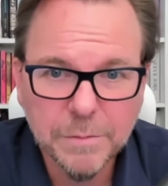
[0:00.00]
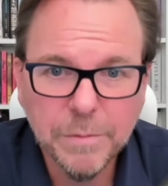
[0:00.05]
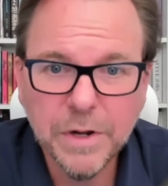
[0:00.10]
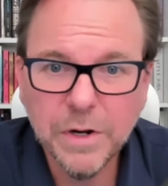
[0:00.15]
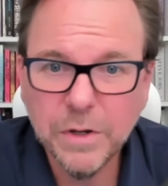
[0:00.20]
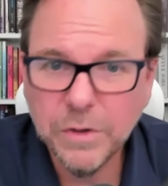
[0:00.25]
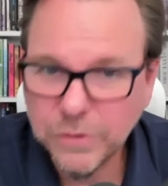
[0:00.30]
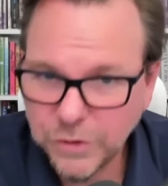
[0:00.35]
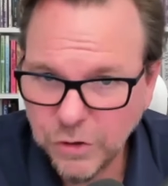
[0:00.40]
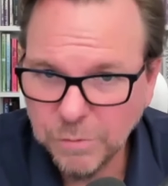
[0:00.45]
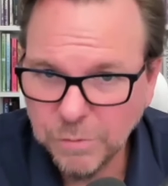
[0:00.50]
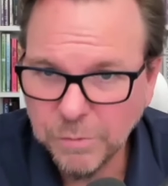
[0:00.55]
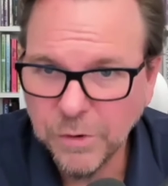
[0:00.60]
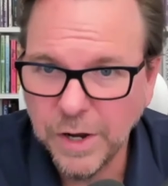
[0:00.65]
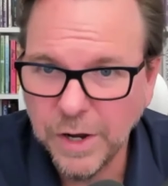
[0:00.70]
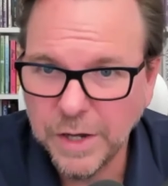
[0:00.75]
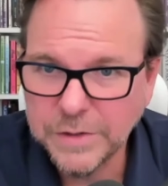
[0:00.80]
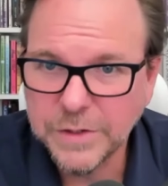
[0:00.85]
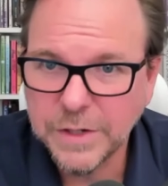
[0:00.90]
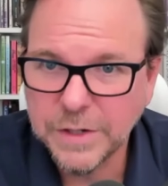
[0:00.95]
But he'll
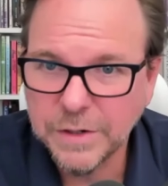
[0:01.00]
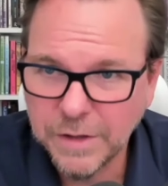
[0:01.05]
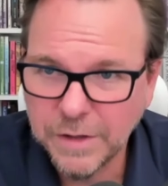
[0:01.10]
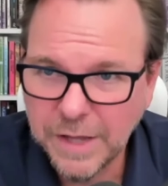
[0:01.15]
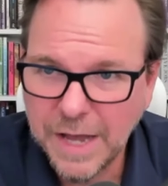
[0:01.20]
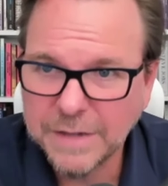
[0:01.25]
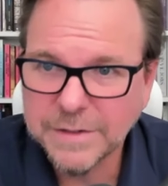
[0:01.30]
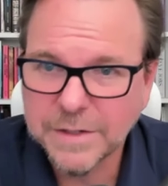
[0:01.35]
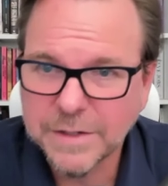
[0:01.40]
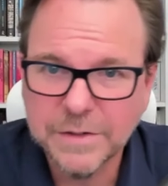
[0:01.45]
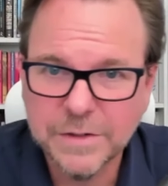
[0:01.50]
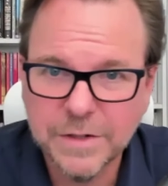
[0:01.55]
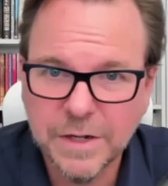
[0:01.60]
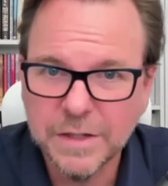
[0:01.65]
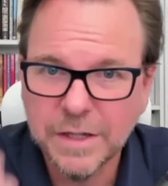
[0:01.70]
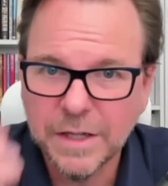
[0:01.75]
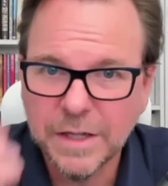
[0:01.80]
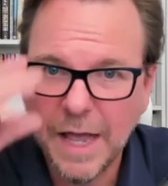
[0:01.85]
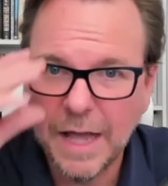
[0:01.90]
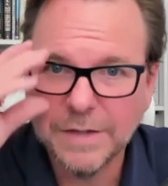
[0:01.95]
humor us and he'll ask us
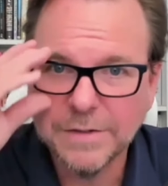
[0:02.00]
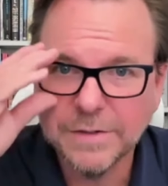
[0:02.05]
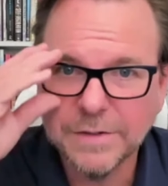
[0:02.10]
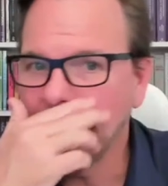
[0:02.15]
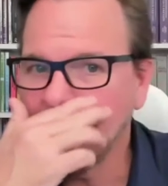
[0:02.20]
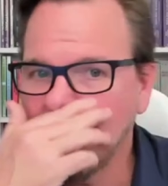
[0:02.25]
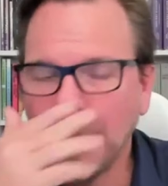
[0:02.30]
nonetheless.